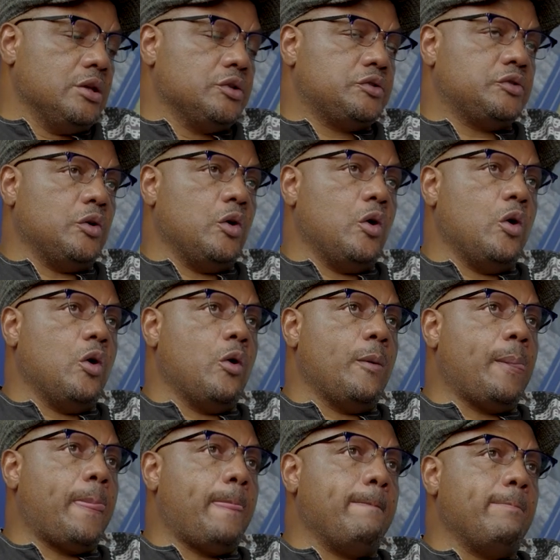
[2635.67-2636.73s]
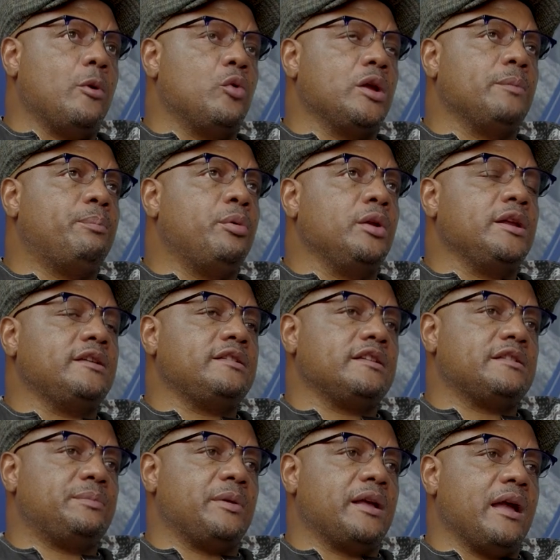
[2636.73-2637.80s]
So when
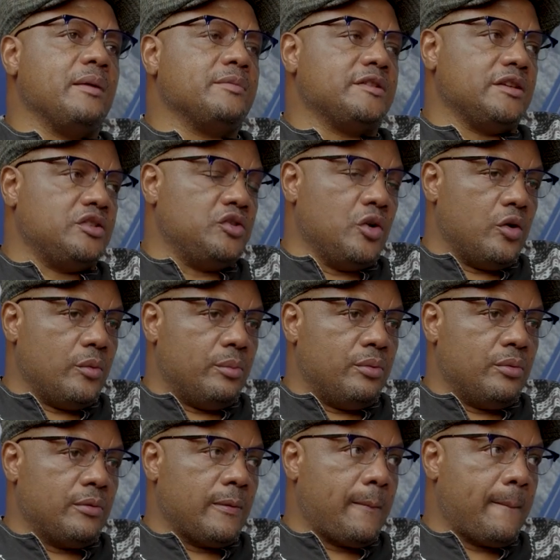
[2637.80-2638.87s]
politics becomes a job,